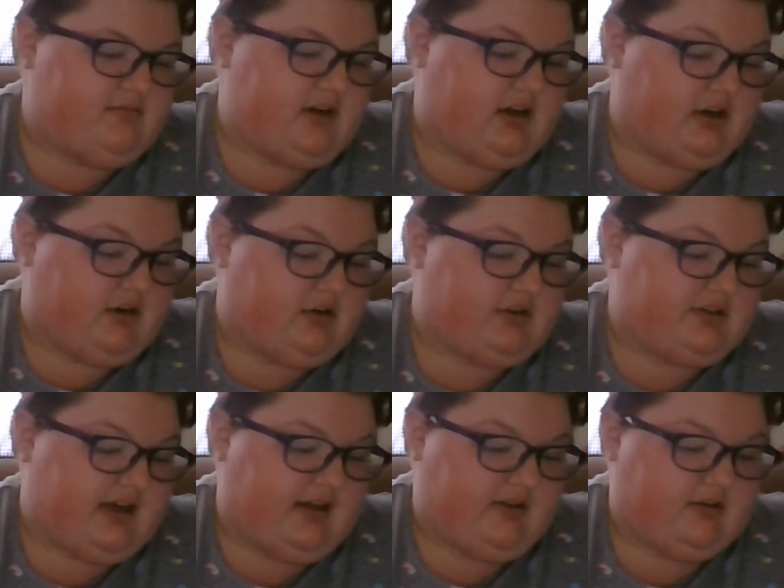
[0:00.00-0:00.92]
a girl's
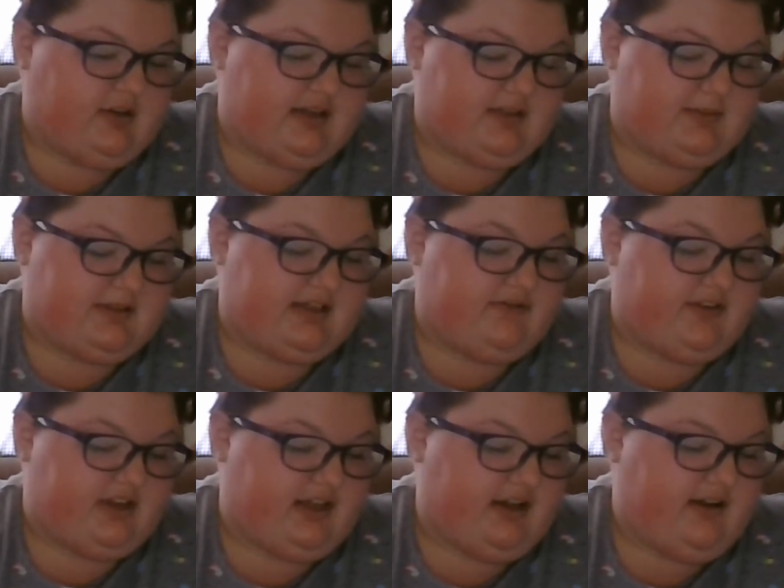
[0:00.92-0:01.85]
color,
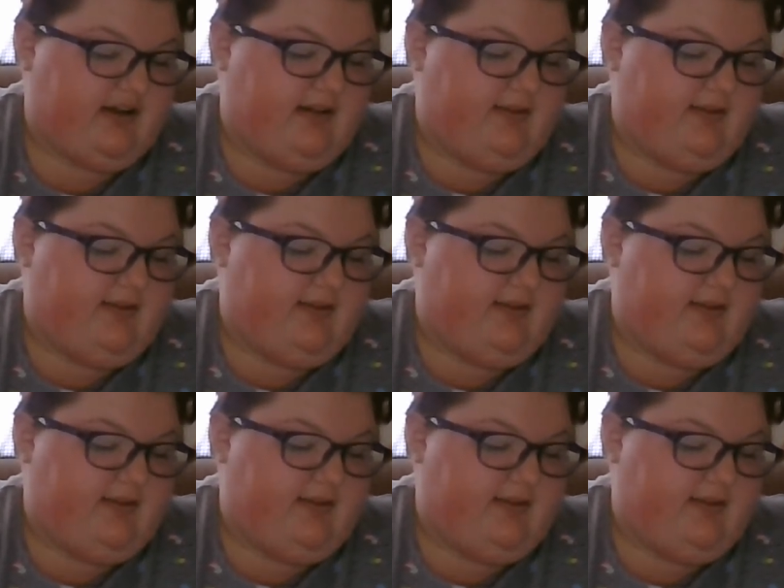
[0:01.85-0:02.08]
specifically.